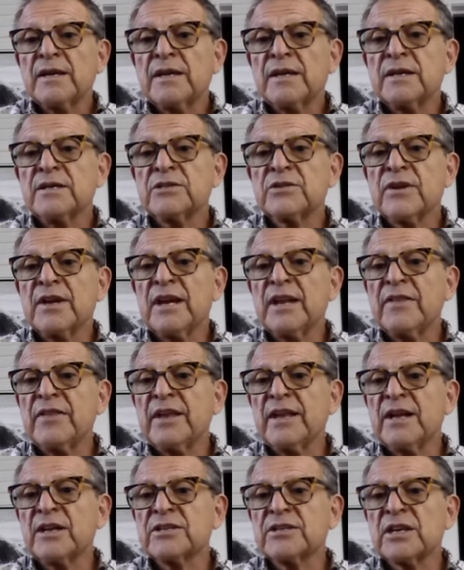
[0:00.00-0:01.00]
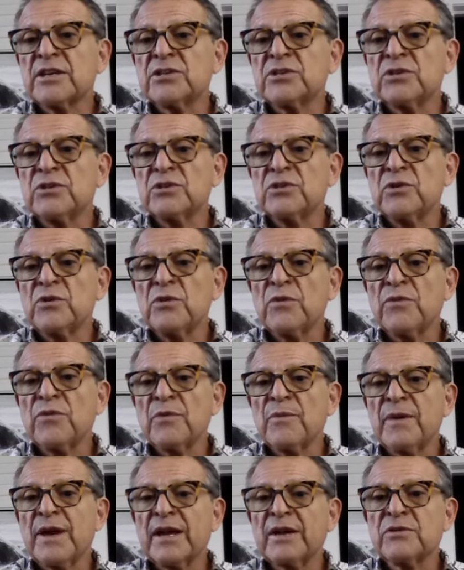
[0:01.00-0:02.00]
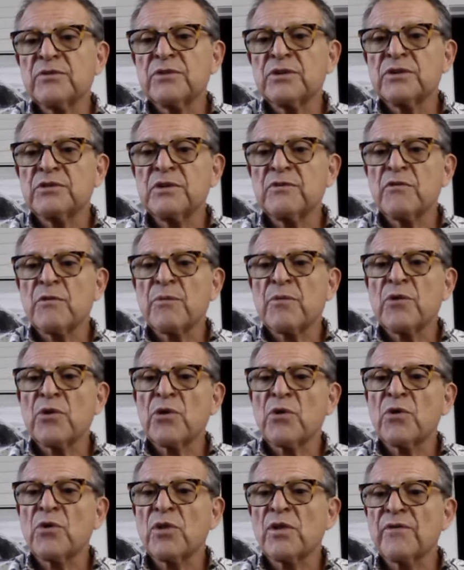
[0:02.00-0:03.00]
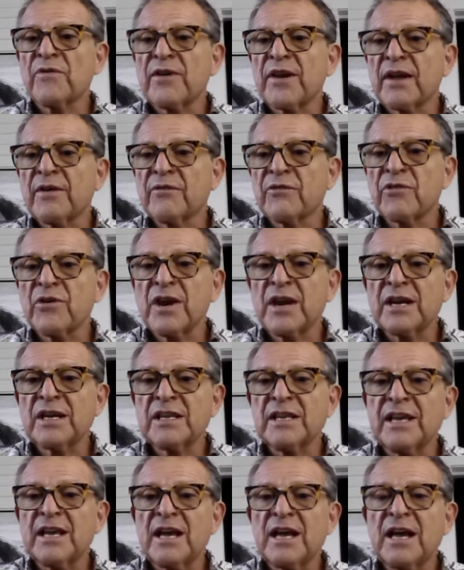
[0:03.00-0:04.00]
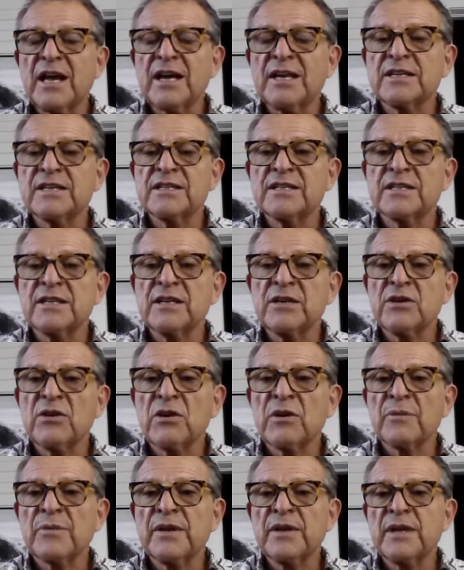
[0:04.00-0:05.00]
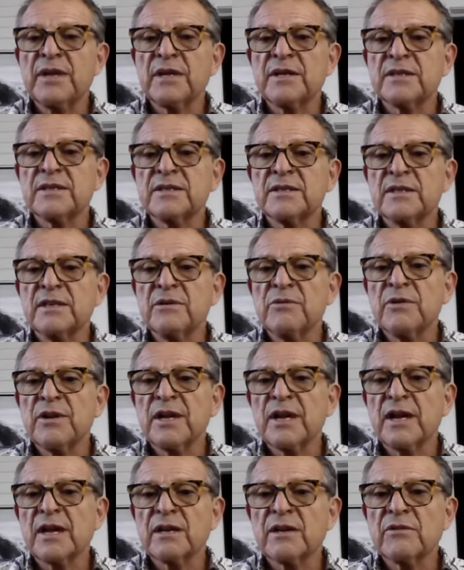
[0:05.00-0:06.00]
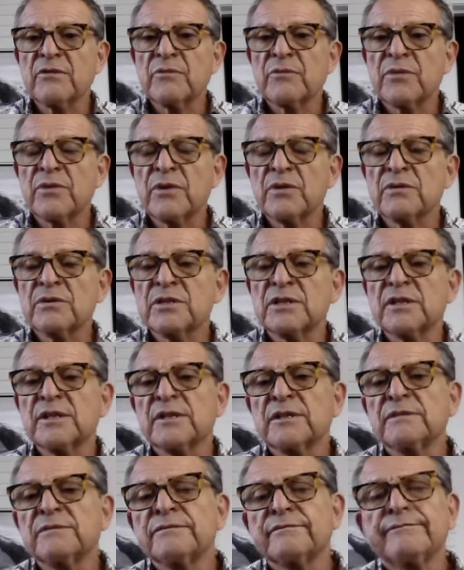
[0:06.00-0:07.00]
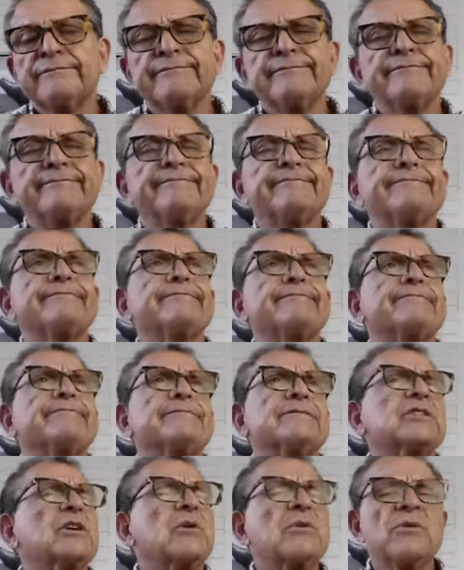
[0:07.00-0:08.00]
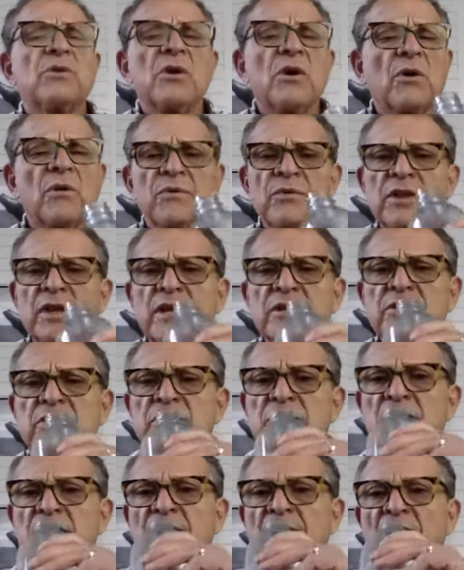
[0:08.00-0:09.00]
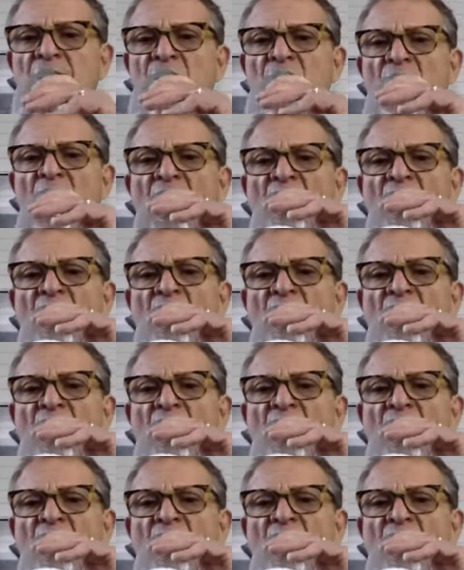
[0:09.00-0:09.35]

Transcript: Is there anything else I should do for my retrieval protocol if I have chronically high CRP, C-reactive protein? Don't know the answer to that.